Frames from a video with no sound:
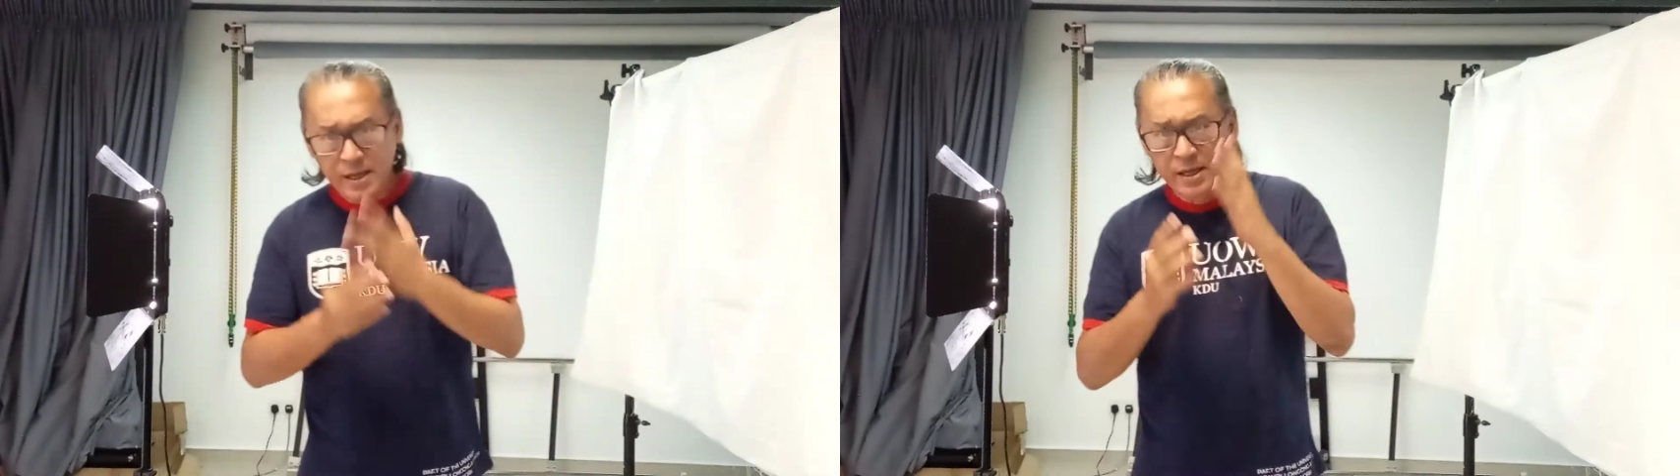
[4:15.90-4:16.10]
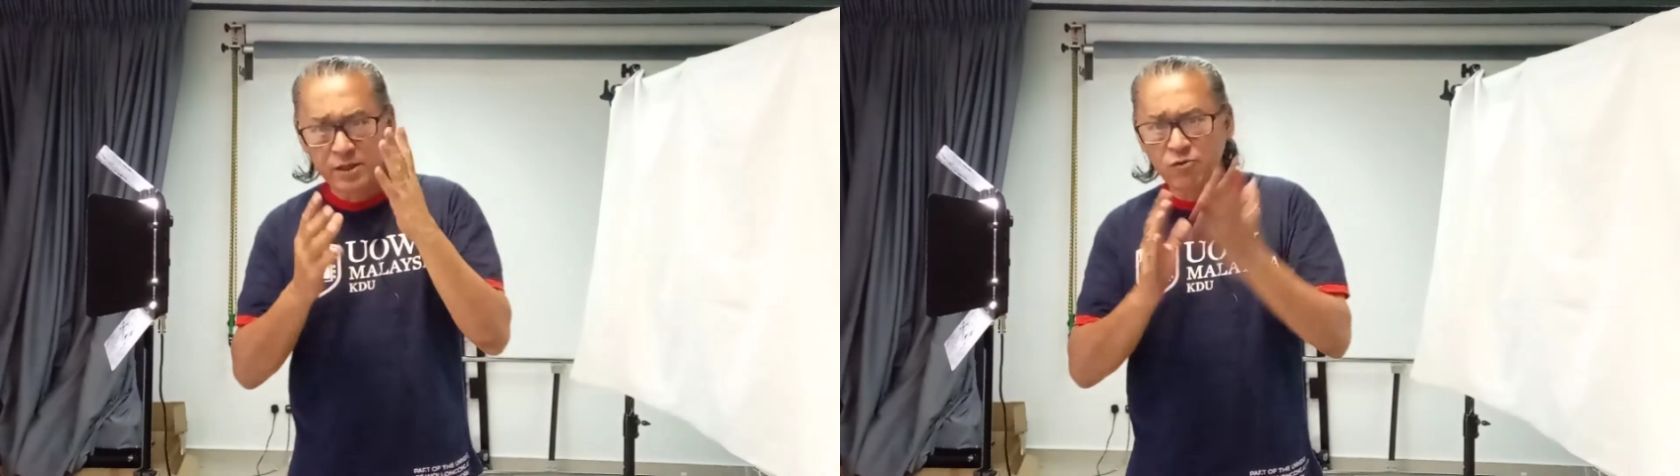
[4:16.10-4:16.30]

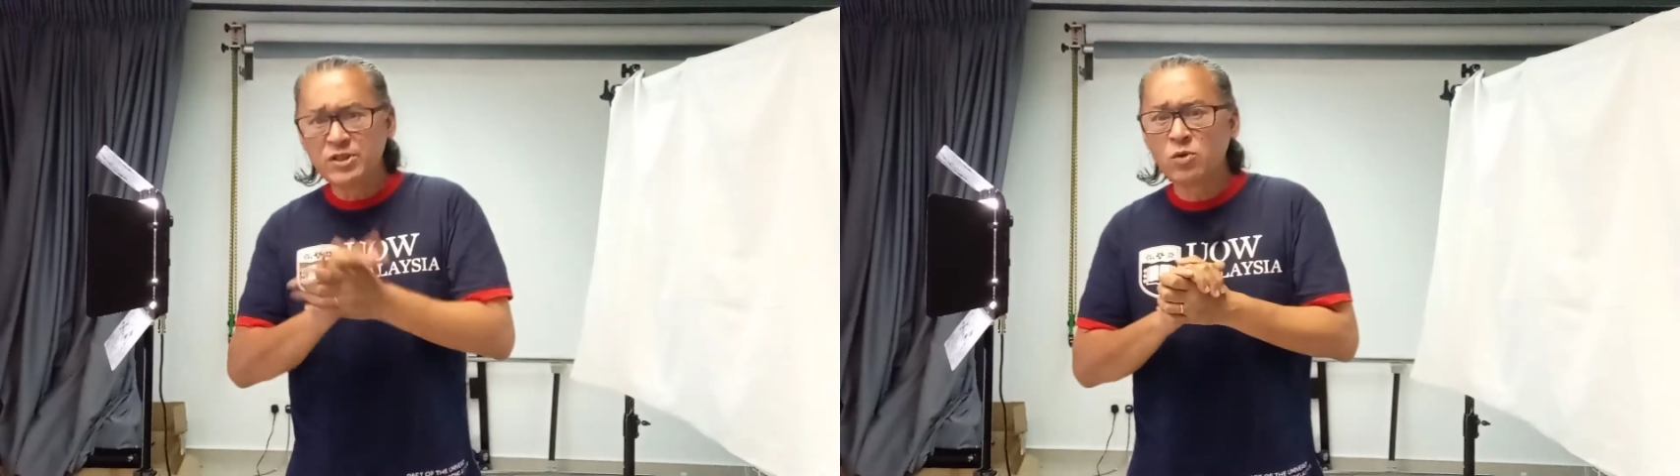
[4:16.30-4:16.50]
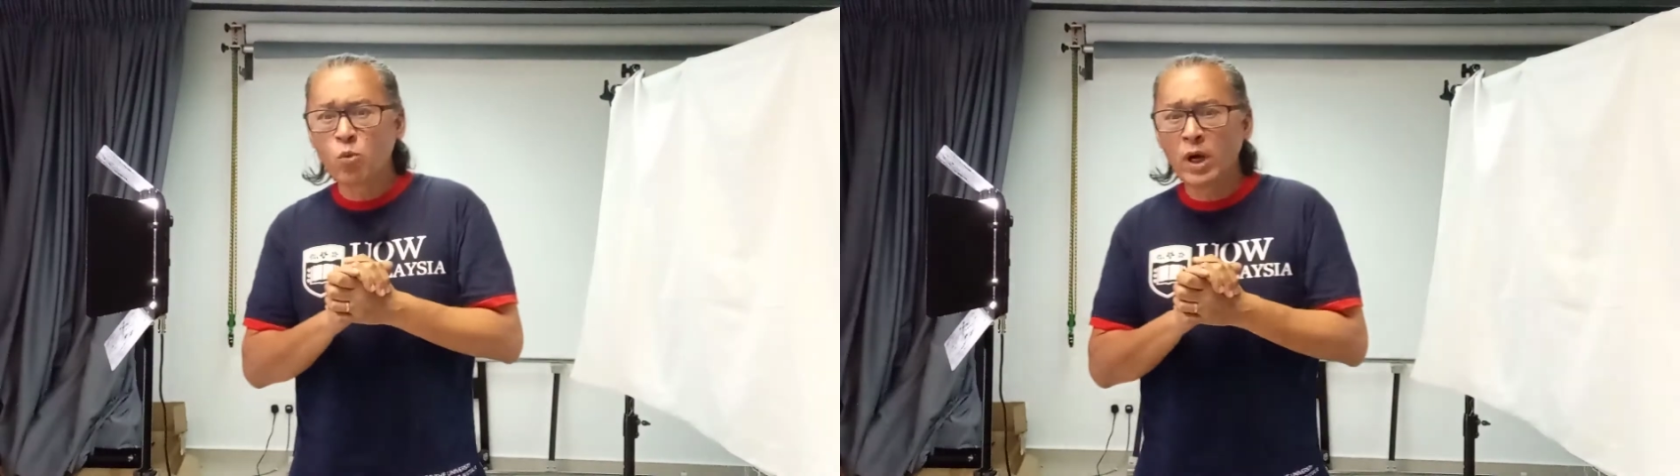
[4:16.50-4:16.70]
The
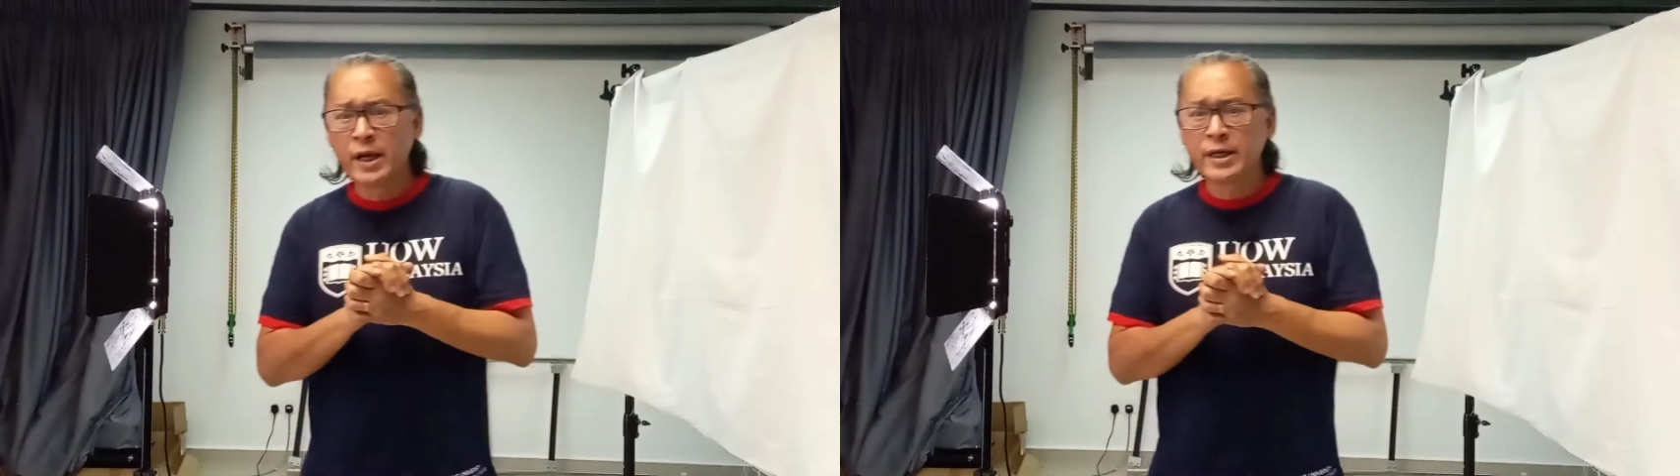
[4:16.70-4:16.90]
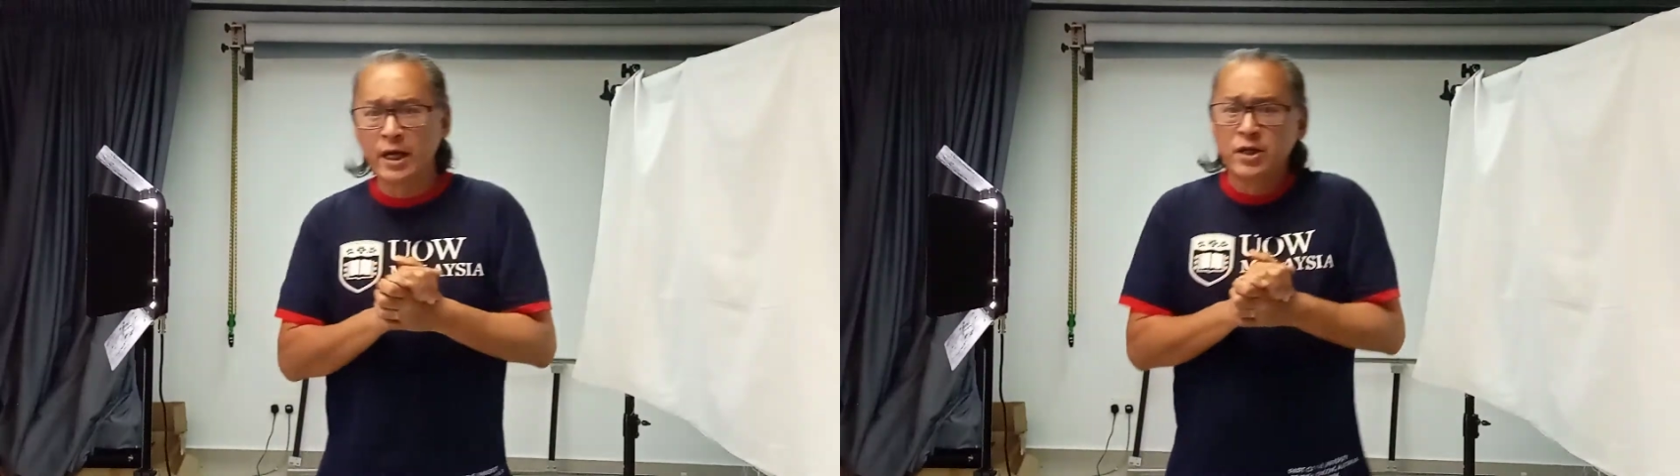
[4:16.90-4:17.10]
reason why
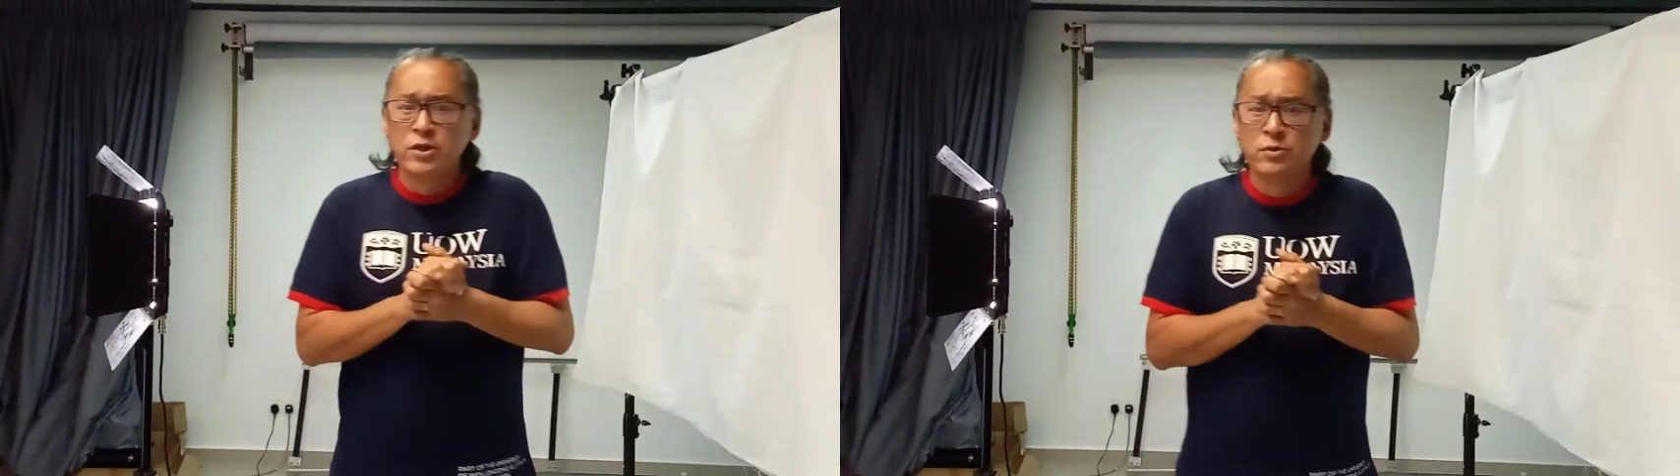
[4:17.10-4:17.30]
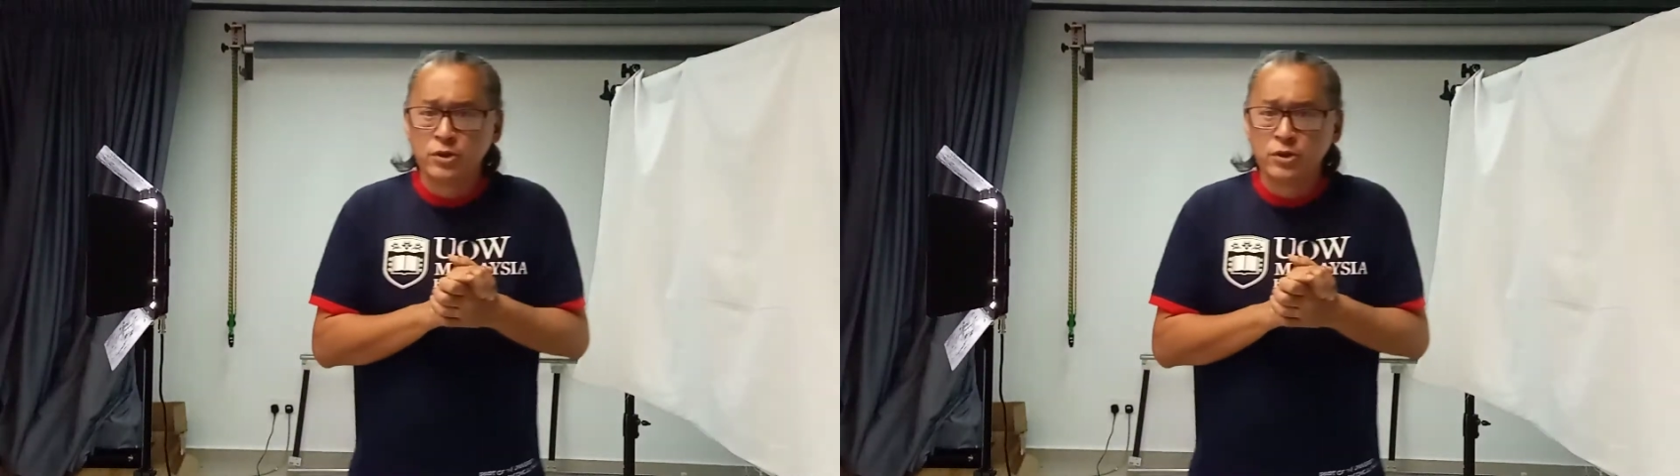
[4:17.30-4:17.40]
KDU,